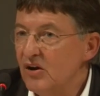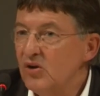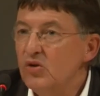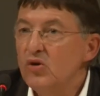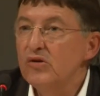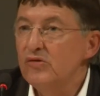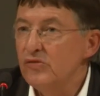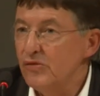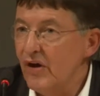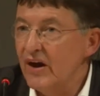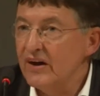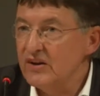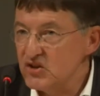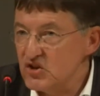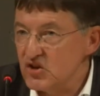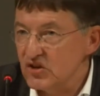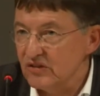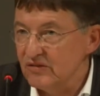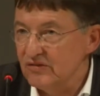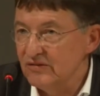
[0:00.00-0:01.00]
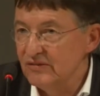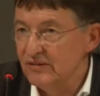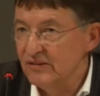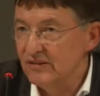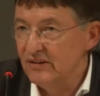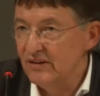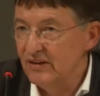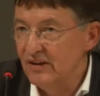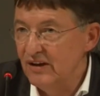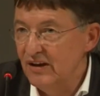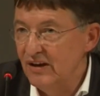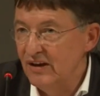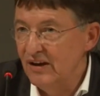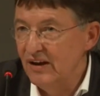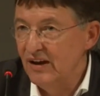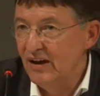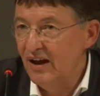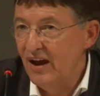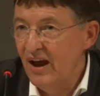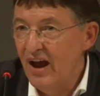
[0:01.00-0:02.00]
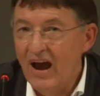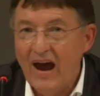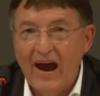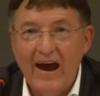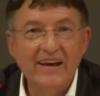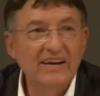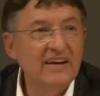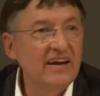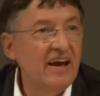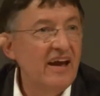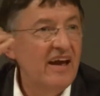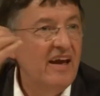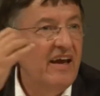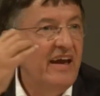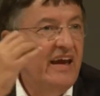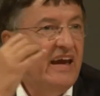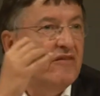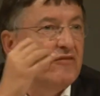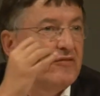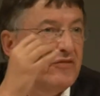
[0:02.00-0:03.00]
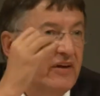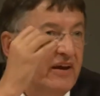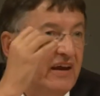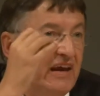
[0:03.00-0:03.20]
could function. And if